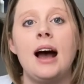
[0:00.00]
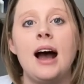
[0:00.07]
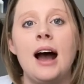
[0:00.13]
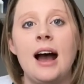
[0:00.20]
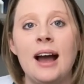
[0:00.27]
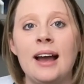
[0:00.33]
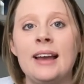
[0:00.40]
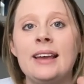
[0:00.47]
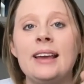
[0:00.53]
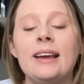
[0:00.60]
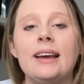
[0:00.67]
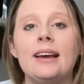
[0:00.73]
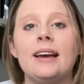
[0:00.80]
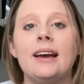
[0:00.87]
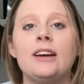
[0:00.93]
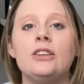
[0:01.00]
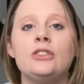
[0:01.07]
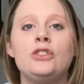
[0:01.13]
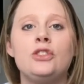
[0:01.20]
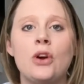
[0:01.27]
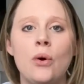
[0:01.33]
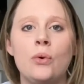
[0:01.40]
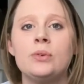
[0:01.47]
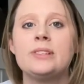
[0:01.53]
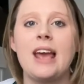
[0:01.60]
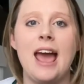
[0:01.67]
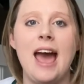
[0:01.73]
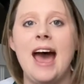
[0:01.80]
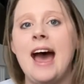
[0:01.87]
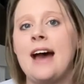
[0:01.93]
I don't
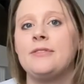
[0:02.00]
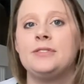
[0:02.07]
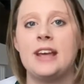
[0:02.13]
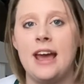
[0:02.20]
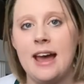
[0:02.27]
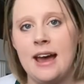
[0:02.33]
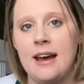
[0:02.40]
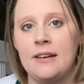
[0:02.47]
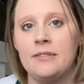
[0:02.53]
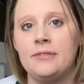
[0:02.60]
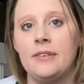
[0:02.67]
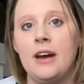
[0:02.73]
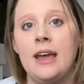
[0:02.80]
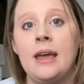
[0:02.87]
have to have a